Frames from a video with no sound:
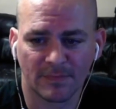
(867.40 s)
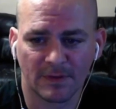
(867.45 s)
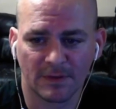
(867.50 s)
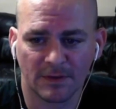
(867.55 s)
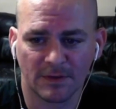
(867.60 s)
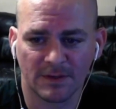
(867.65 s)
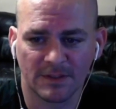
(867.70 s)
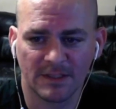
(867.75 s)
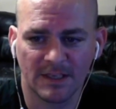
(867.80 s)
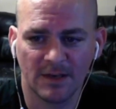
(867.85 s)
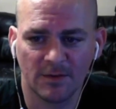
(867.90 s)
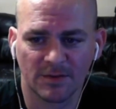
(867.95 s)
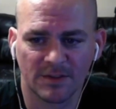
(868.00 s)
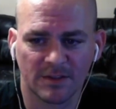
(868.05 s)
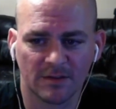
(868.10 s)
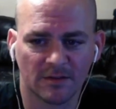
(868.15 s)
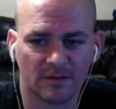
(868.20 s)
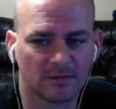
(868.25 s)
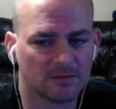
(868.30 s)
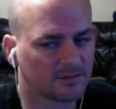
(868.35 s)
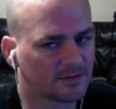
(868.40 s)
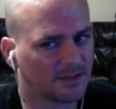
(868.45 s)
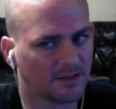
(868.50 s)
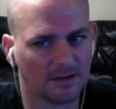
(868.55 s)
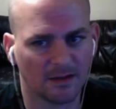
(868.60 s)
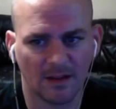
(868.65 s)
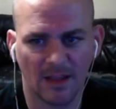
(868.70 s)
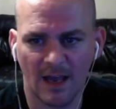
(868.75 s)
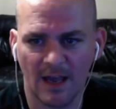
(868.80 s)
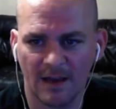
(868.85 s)
See, we're still
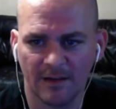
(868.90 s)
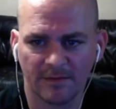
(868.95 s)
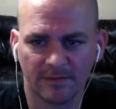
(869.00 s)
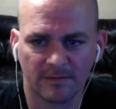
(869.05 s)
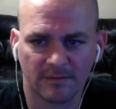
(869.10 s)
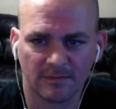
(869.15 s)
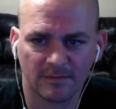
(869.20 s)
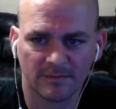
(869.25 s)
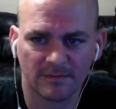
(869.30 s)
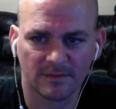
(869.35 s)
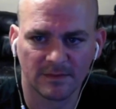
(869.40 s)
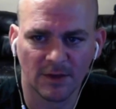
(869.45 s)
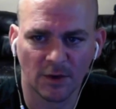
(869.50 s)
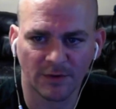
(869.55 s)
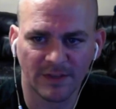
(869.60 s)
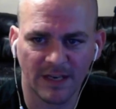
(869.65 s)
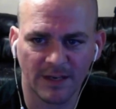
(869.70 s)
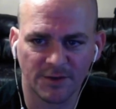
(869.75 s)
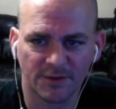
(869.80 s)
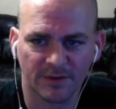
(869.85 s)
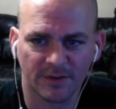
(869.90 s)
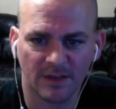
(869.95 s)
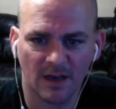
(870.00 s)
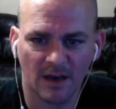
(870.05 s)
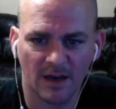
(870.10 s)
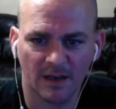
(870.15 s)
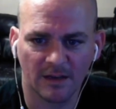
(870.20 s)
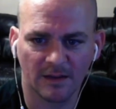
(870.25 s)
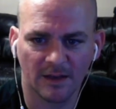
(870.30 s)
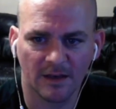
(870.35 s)
alive. No danger of
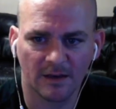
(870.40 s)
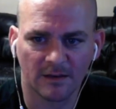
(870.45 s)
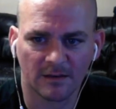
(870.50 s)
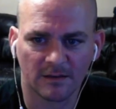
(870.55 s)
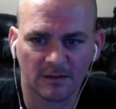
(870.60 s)
dying there.